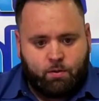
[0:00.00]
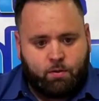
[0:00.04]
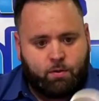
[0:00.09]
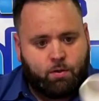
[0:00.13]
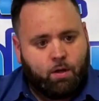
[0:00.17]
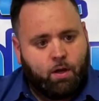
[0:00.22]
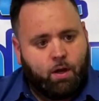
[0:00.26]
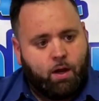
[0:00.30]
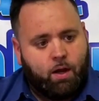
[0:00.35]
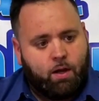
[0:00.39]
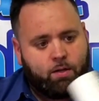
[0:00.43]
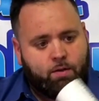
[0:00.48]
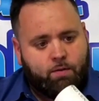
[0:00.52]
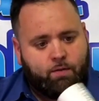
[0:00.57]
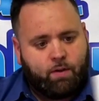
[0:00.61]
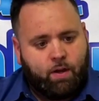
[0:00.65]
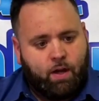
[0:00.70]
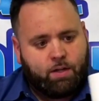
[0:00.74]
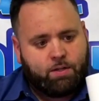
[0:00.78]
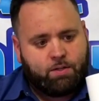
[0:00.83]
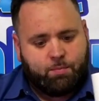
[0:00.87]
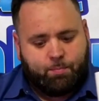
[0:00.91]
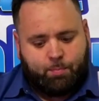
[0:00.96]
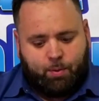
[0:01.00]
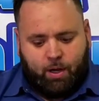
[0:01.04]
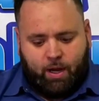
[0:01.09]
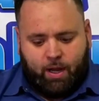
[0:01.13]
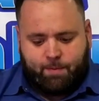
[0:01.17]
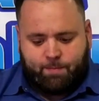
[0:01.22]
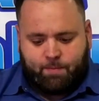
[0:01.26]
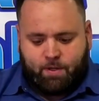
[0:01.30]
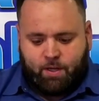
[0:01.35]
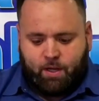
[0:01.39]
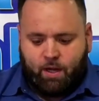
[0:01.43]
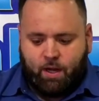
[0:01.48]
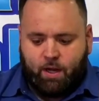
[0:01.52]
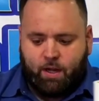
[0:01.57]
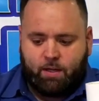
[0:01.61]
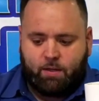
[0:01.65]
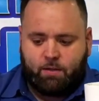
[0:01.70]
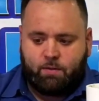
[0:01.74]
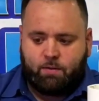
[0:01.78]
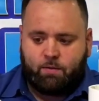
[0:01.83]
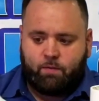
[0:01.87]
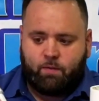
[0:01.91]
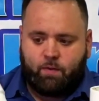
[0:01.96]
you've got your pipe cut,
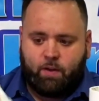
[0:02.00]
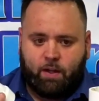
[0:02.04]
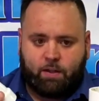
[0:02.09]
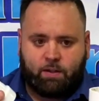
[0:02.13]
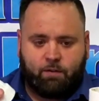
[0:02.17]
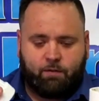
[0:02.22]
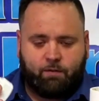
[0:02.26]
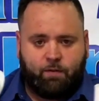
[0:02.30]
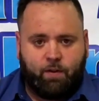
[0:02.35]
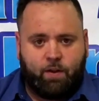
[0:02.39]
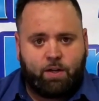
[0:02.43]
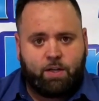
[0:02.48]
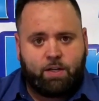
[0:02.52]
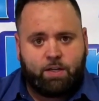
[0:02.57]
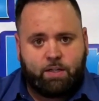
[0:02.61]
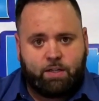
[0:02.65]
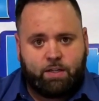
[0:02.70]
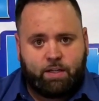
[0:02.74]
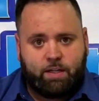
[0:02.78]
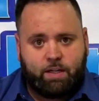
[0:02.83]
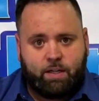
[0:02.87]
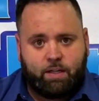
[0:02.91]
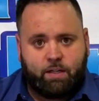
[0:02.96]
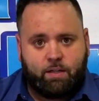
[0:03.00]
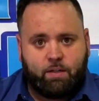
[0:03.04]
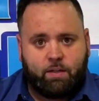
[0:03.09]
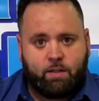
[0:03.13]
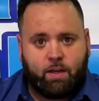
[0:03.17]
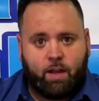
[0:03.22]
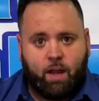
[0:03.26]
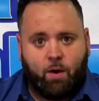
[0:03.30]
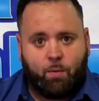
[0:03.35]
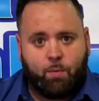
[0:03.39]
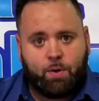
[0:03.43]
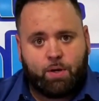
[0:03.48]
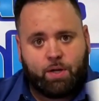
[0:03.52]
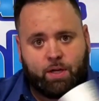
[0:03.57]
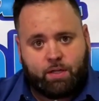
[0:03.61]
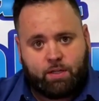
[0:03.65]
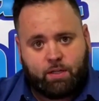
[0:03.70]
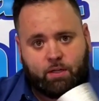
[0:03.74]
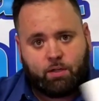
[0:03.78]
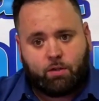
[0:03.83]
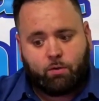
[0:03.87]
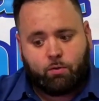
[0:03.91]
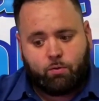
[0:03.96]
you've got the fitting you need, now we need
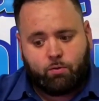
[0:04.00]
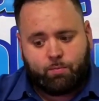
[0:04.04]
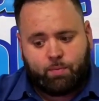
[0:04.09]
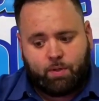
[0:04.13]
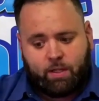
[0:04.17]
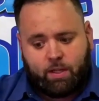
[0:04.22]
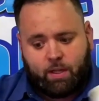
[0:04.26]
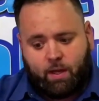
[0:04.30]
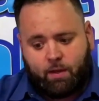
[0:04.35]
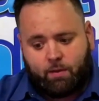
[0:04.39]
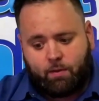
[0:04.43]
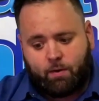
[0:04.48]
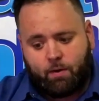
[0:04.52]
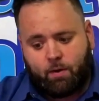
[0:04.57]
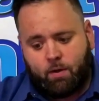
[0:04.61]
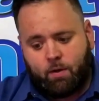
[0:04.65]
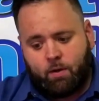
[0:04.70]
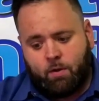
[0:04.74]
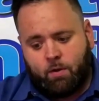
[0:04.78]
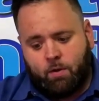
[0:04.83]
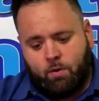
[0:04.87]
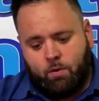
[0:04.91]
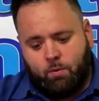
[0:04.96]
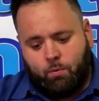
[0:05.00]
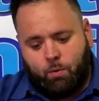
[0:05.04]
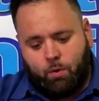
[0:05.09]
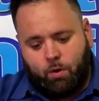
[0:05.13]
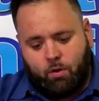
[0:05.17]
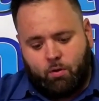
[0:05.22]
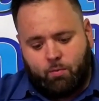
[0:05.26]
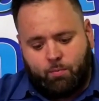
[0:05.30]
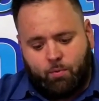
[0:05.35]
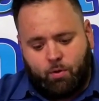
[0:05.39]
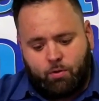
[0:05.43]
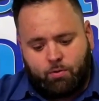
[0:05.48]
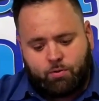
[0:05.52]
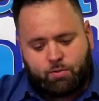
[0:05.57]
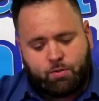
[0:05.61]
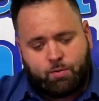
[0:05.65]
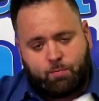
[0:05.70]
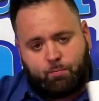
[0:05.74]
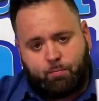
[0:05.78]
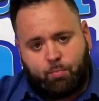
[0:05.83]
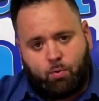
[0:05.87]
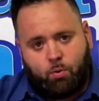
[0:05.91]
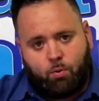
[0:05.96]
to glue them together. One of the most
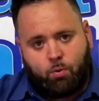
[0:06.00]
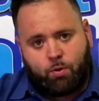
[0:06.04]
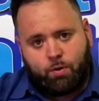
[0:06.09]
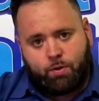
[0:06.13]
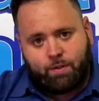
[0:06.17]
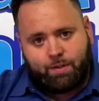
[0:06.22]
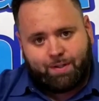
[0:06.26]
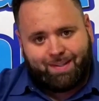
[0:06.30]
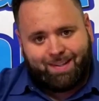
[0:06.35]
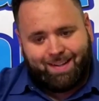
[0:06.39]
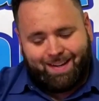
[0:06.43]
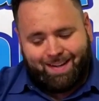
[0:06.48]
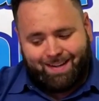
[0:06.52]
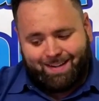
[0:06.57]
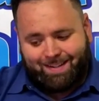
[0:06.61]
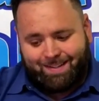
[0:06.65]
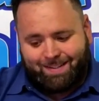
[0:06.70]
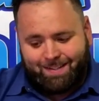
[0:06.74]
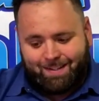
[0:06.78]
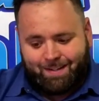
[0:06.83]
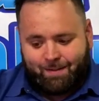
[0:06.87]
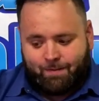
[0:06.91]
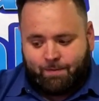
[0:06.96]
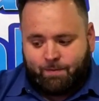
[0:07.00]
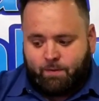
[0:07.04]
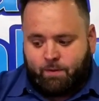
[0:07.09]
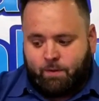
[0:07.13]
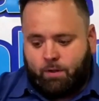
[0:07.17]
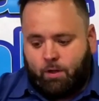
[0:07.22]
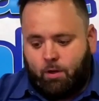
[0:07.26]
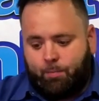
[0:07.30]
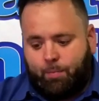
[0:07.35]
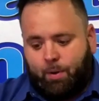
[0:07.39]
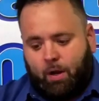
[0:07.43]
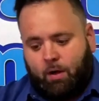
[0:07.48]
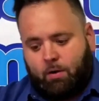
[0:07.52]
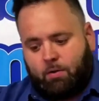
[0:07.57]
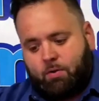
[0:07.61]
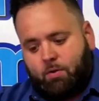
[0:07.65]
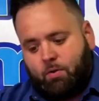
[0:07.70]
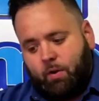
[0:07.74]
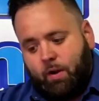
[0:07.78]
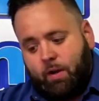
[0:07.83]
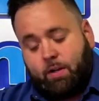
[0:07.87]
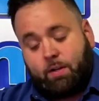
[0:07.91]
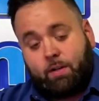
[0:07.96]
important things about
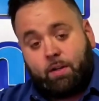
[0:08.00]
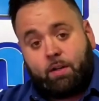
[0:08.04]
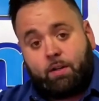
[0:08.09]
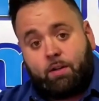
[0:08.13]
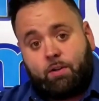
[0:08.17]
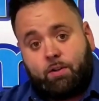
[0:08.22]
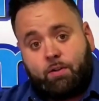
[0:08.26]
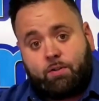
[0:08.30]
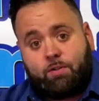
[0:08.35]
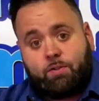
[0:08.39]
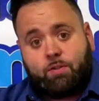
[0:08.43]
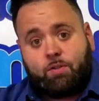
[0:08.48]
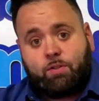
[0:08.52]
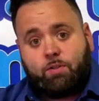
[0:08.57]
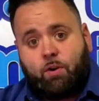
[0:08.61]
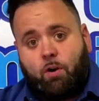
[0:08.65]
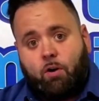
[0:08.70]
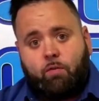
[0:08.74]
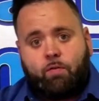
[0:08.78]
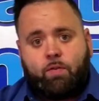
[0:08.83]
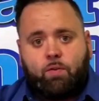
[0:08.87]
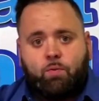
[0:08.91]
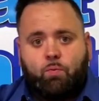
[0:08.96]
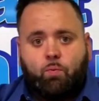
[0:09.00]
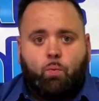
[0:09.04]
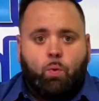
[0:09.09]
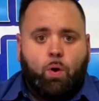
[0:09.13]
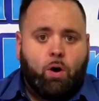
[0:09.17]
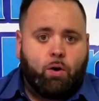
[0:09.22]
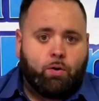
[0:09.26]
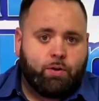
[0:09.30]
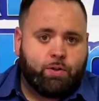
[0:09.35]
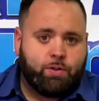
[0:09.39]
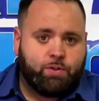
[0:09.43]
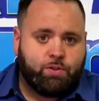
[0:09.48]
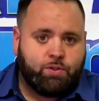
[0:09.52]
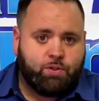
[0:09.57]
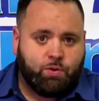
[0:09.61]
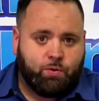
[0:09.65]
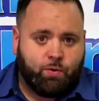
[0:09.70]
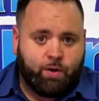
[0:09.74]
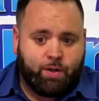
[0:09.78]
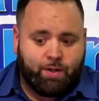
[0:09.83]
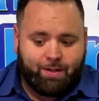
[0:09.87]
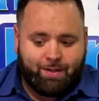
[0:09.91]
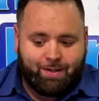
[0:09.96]
creating a good solvent welded
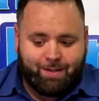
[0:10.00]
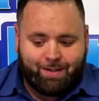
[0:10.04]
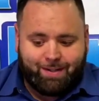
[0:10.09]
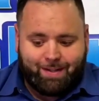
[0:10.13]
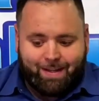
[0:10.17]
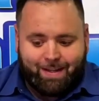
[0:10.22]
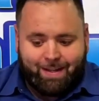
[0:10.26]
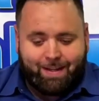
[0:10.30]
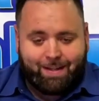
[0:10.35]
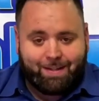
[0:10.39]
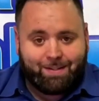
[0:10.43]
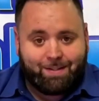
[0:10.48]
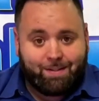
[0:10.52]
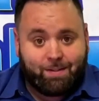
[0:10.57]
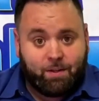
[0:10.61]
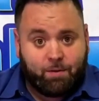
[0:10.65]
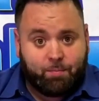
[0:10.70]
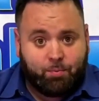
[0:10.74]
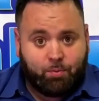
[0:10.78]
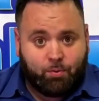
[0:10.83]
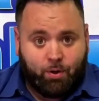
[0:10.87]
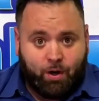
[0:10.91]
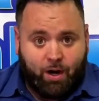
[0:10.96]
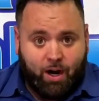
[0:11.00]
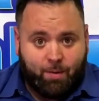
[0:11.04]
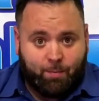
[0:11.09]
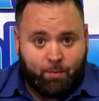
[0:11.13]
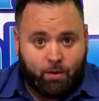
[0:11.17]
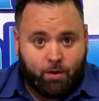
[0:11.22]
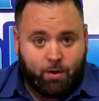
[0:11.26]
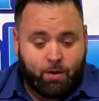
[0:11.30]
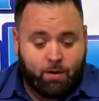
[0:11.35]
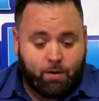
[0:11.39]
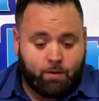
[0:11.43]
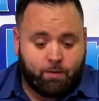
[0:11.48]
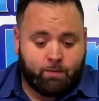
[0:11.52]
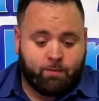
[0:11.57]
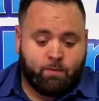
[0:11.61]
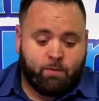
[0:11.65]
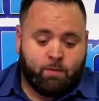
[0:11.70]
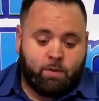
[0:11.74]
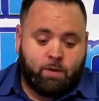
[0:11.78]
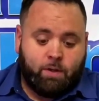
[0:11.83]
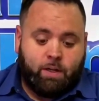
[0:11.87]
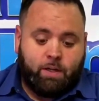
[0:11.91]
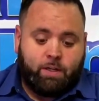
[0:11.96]
joint is the primer.
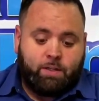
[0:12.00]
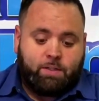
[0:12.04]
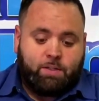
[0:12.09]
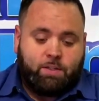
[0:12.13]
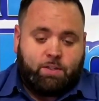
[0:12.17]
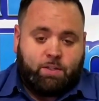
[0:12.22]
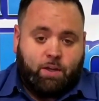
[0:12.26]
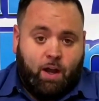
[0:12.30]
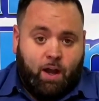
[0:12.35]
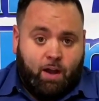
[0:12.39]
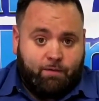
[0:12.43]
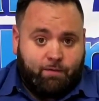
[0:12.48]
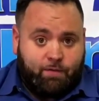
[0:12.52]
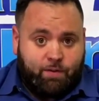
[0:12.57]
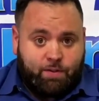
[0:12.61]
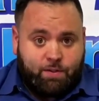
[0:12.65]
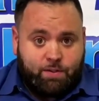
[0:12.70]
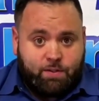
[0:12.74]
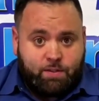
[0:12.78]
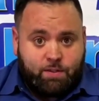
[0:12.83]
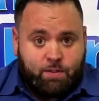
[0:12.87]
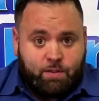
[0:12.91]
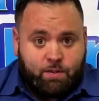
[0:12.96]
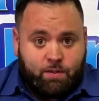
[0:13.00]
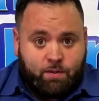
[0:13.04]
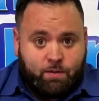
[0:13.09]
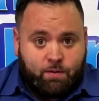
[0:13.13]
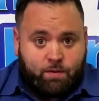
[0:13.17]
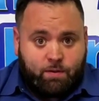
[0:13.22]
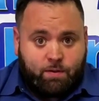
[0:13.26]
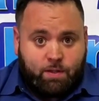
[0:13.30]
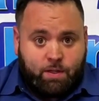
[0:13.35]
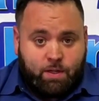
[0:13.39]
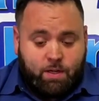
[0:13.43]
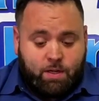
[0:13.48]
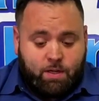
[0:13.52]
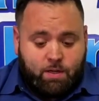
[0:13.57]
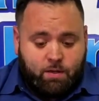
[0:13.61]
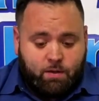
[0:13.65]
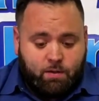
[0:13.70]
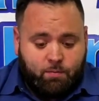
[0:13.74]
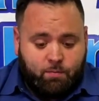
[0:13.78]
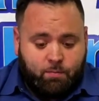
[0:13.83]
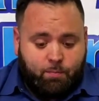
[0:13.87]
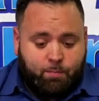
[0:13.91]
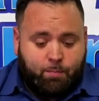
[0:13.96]
It softens the
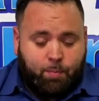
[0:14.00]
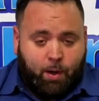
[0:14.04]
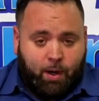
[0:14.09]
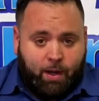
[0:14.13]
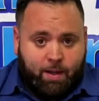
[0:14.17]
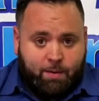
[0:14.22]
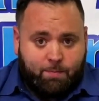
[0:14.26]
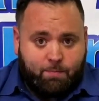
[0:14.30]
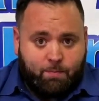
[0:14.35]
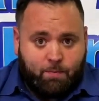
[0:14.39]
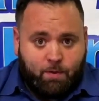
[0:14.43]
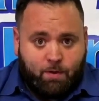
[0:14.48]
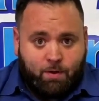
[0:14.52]
pipe